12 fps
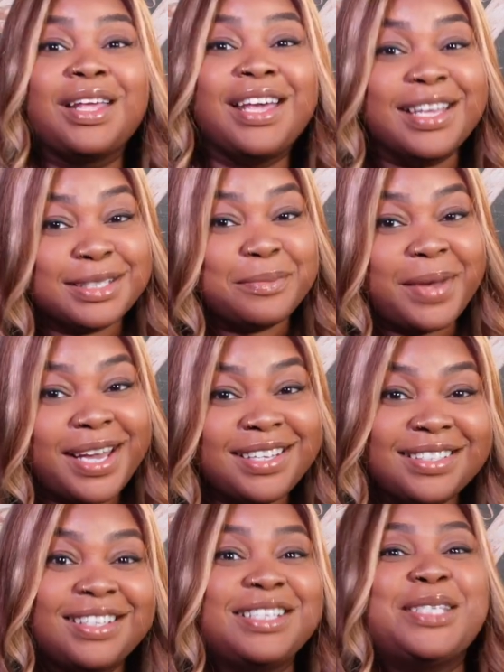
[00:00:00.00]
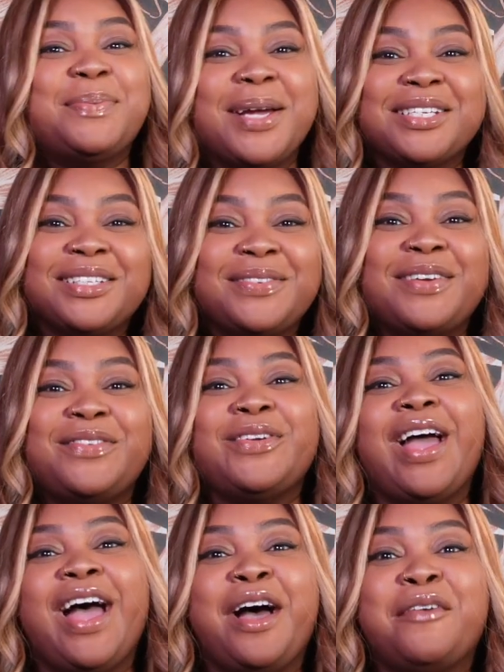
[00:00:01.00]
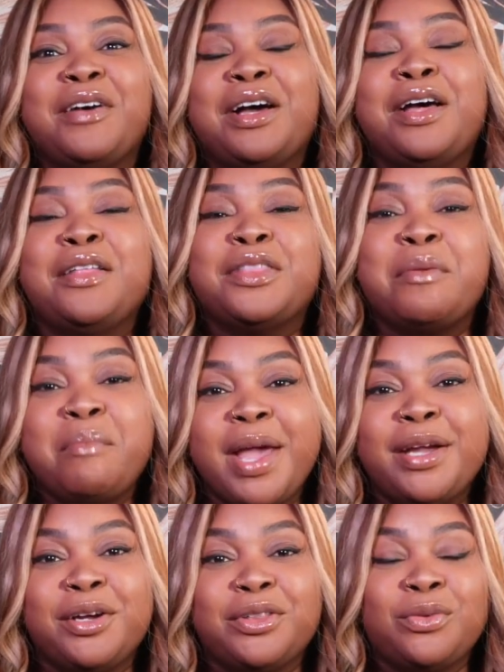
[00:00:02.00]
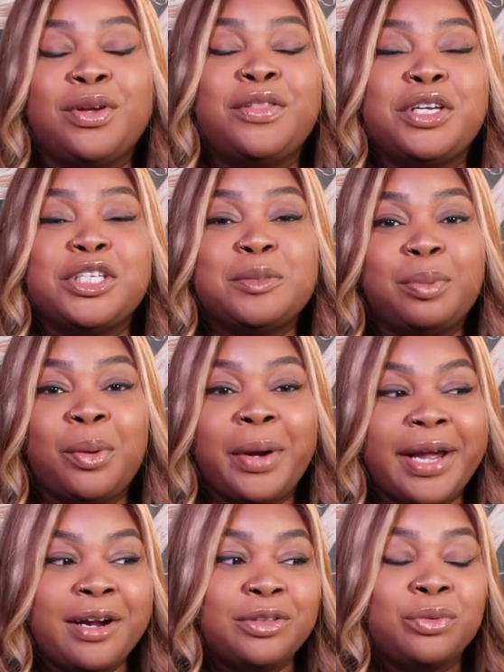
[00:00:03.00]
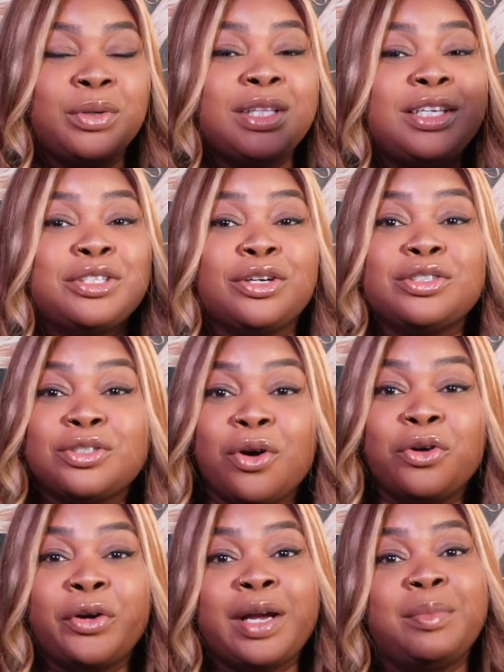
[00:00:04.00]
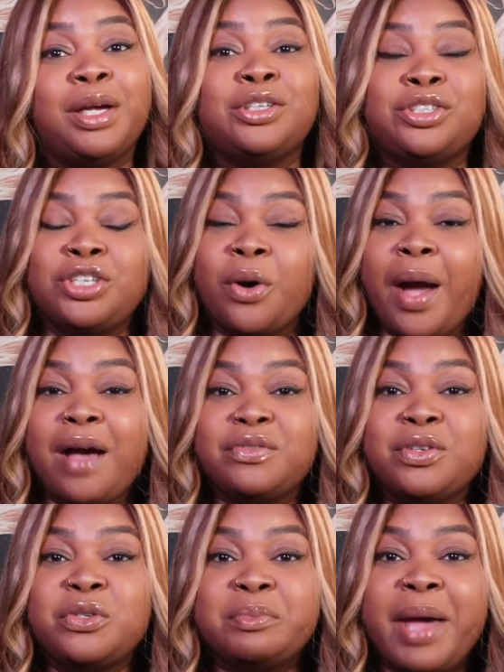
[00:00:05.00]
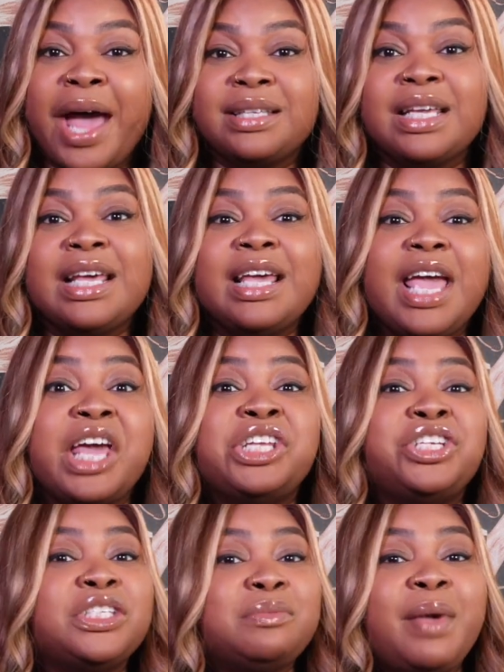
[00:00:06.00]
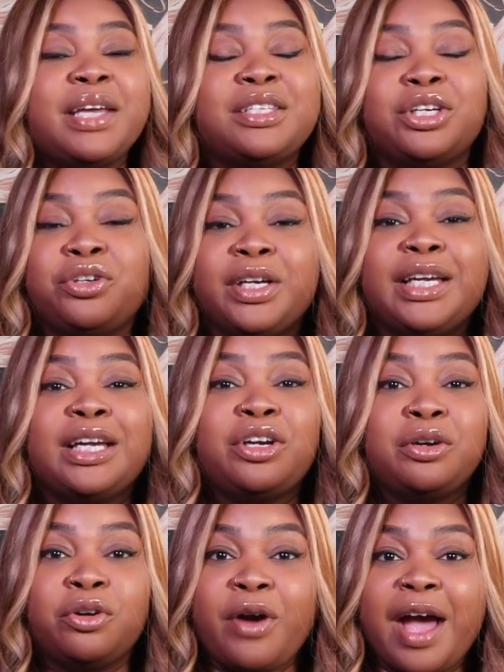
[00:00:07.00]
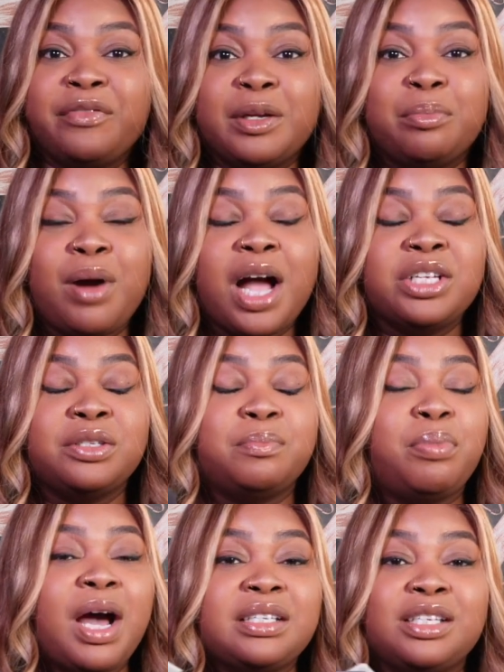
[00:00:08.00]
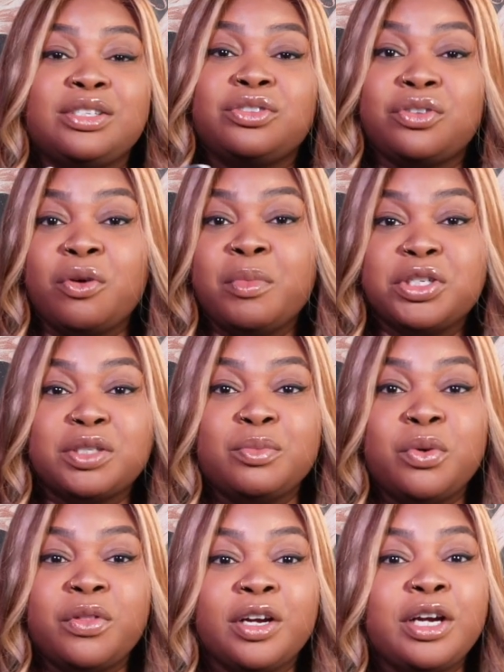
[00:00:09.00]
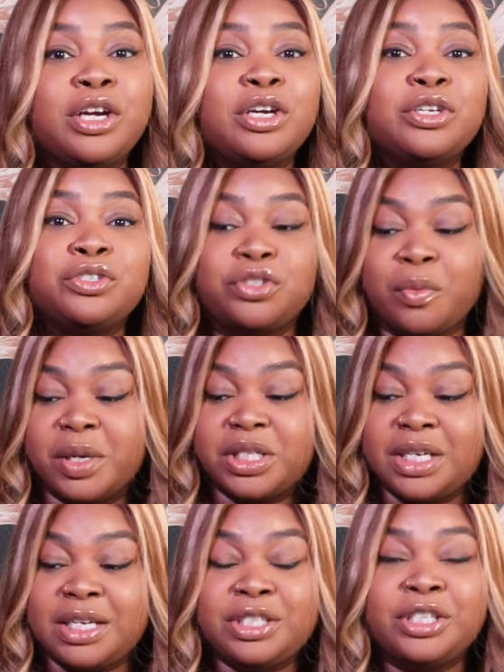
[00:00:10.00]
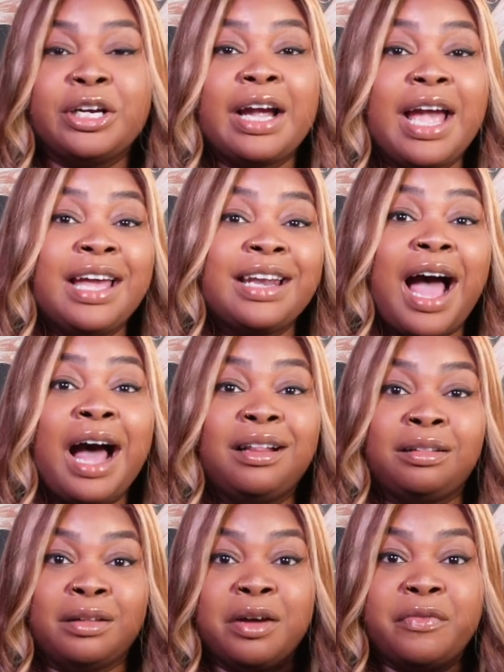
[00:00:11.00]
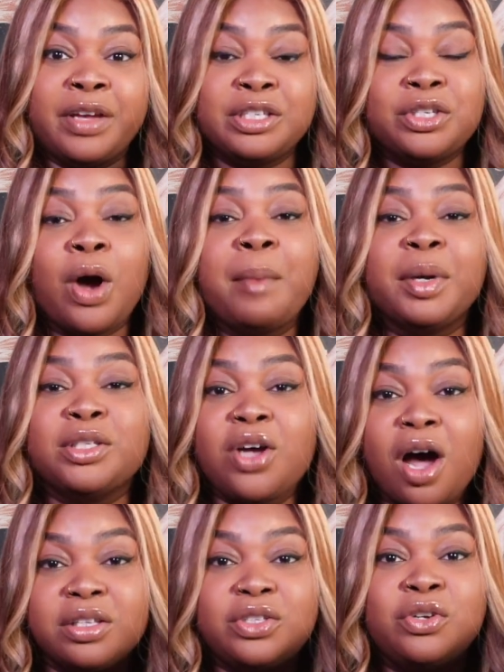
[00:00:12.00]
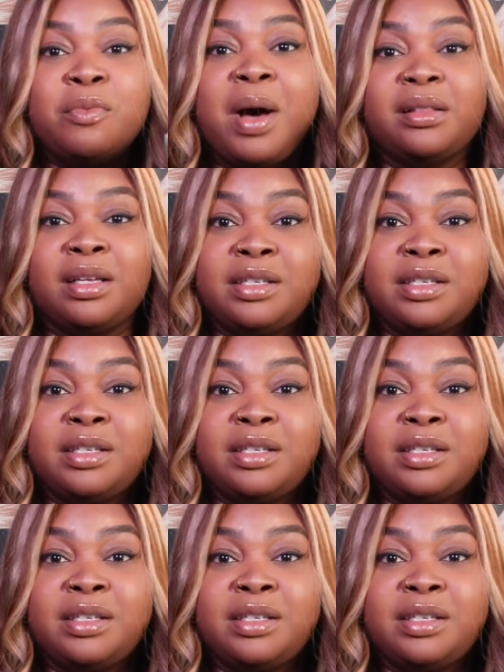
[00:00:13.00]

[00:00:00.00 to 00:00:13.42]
it's amazing, especially if you have the Maker 3, the Explore Air 3. These are so great because you don't have to use mats, and it just makes the Cricut crafting process so much smoother, so much easier, and I love it. So I'm going to talk to you about the